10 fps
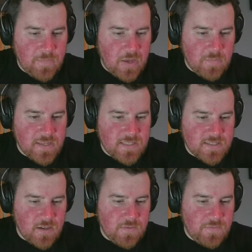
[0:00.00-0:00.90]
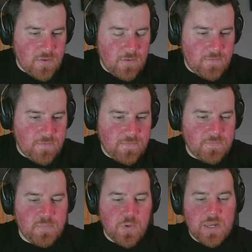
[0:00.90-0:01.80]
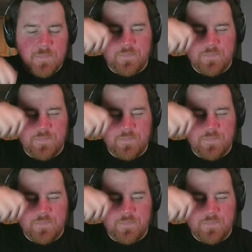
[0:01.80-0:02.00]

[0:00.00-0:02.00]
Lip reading: betterment of Britt.